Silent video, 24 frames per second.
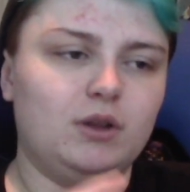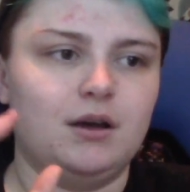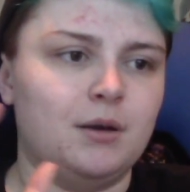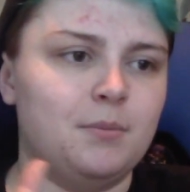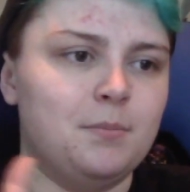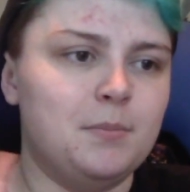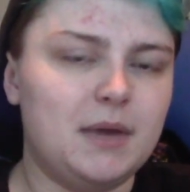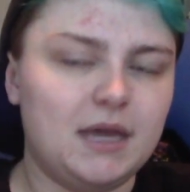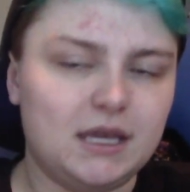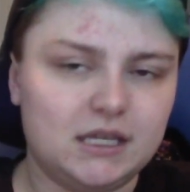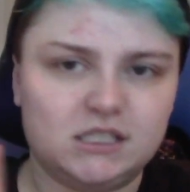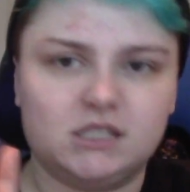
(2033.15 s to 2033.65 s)

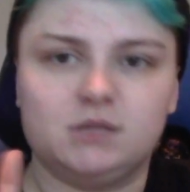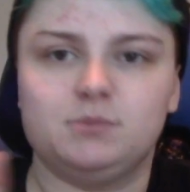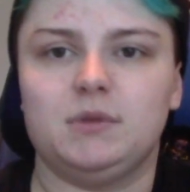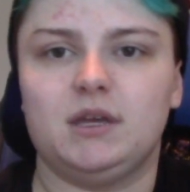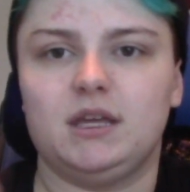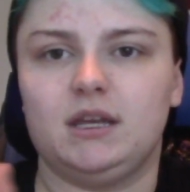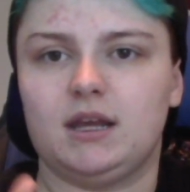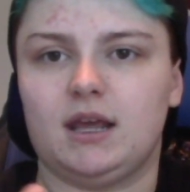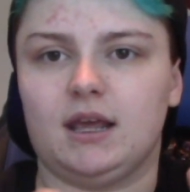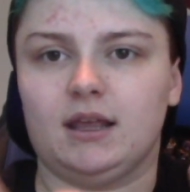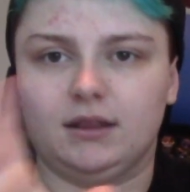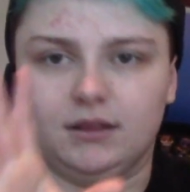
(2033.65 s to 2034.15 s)

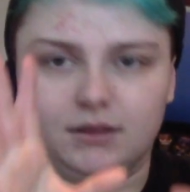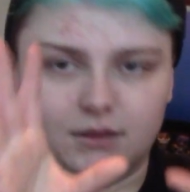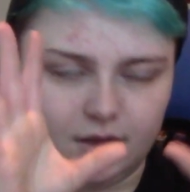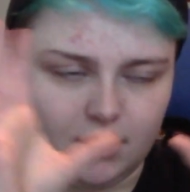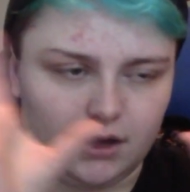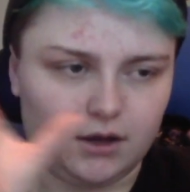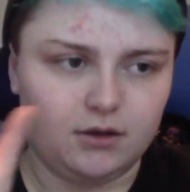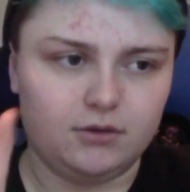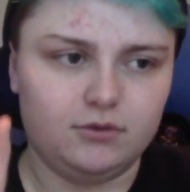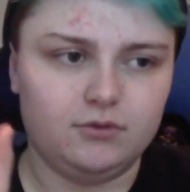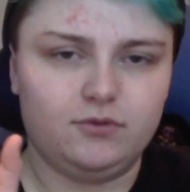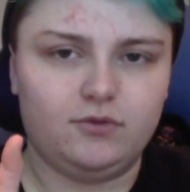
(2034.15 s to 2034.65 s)
amazement and
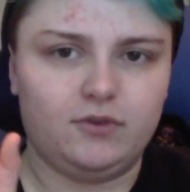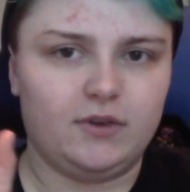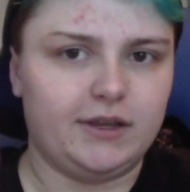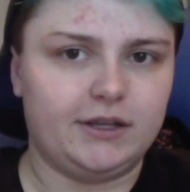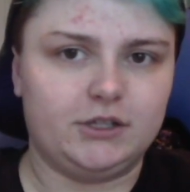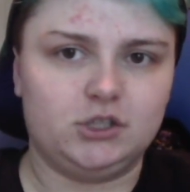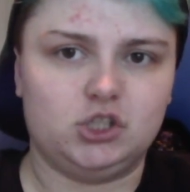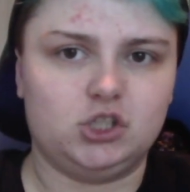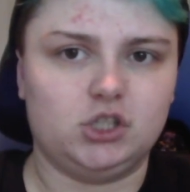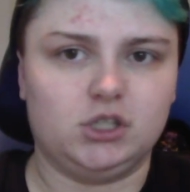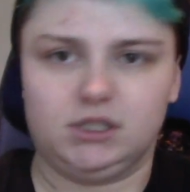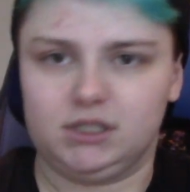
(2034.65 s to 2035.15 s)
love and
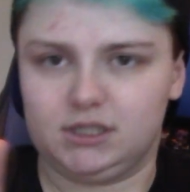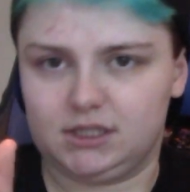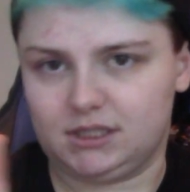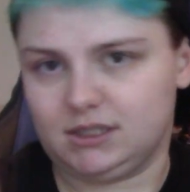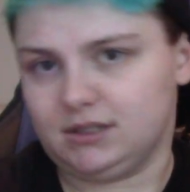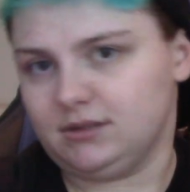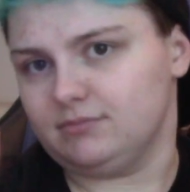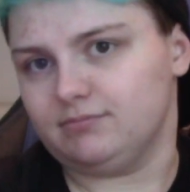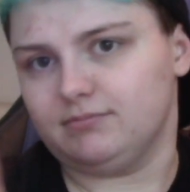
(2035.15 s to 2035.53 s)
just